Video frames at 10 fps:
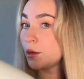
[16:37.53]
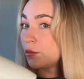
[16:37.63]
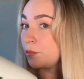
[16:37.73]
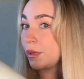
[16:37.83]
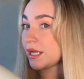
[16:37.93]

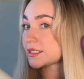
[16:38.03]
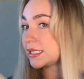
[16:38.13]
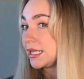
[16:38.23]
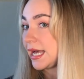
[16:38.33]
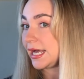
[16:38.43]

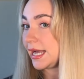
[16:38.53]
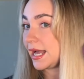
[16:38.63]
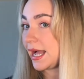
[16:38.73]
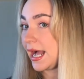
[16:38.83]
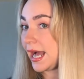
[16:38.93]
blasting the
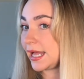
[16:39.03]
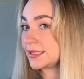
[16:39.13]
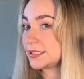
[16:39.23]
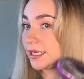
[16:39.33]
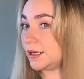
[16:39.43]
hair
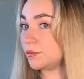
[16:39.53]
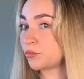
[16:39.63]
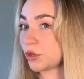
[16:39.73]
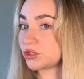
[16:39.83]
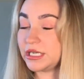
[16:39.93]
and
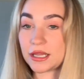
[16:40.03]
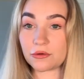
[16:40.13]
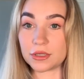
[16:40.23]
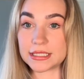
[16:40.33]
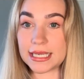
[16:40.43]
brushing it
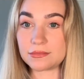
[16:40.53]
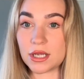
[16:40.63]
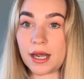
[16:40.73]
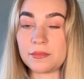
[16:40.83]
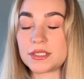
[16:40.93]
through at the same
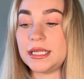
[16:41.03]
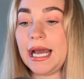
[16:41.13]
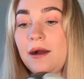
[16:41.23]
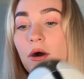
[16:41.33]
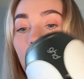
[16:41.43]
time. So
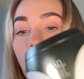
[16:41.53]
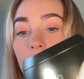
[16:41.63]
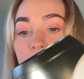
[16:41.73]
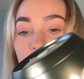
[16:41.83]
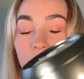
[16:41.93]
now I'll go
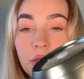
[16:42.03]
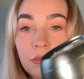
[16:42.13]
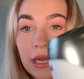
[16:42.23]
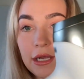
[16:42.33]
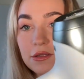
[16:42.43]
up to
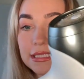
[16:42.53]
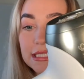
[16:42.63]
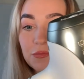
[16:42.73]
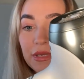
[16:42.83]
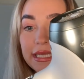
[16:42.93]
my
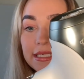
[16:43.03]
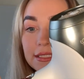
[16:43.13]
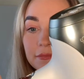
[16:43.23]
hottest speed.